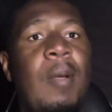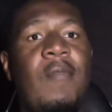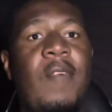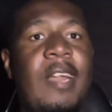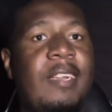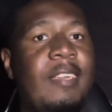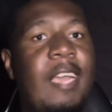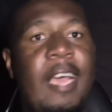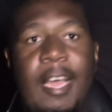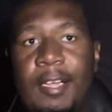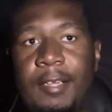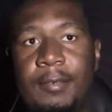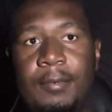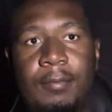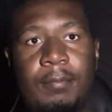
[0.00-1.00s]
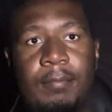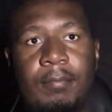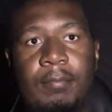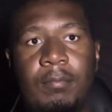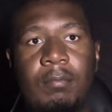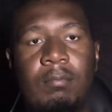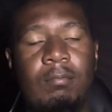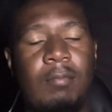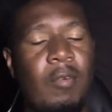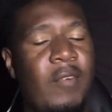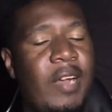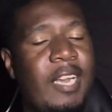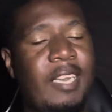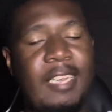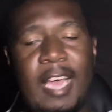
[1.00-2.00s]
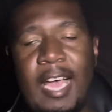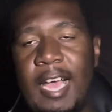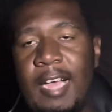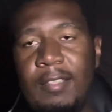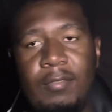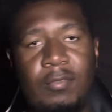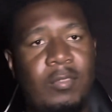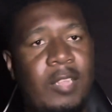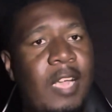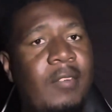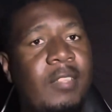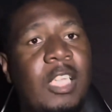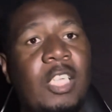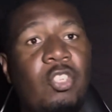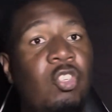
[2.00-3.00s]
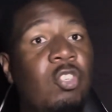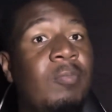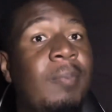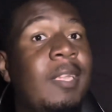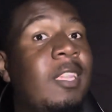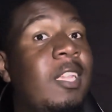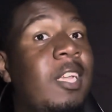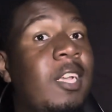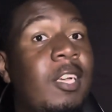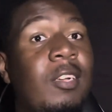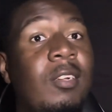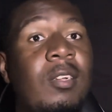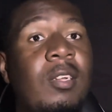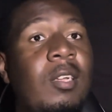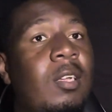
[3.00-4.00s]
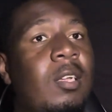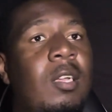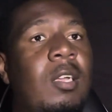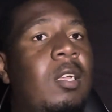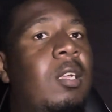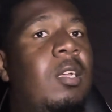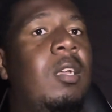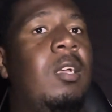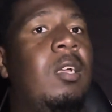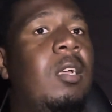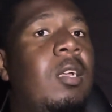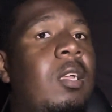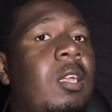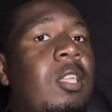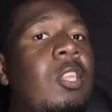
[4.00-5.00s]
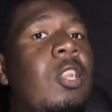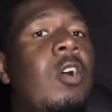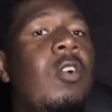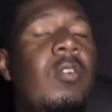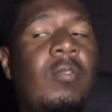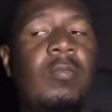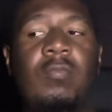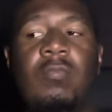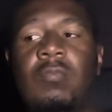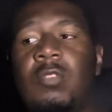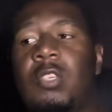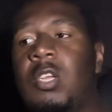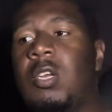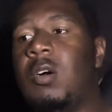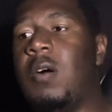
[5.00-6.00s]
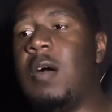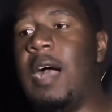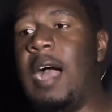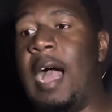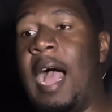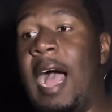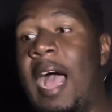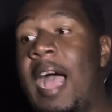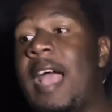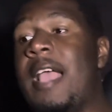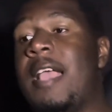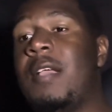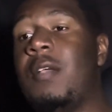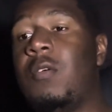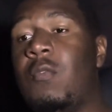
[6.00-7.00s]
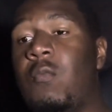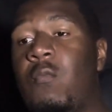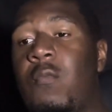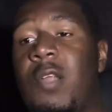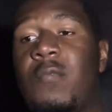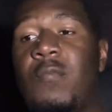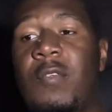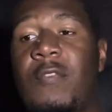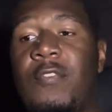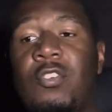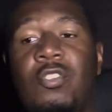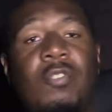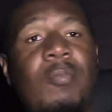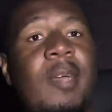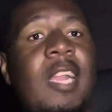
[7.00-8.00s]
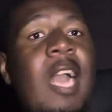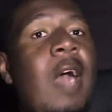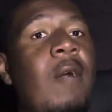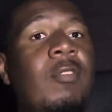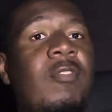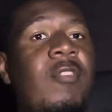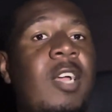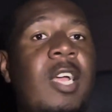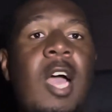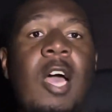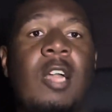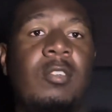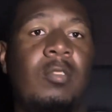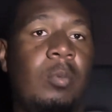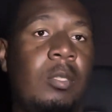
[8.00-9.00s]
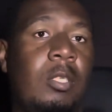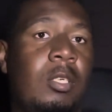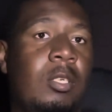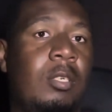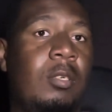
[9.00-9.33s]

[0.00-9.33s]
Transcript: ride or die. My ride or die, everything. She's been there. You know, when we first met, I was very honest with her.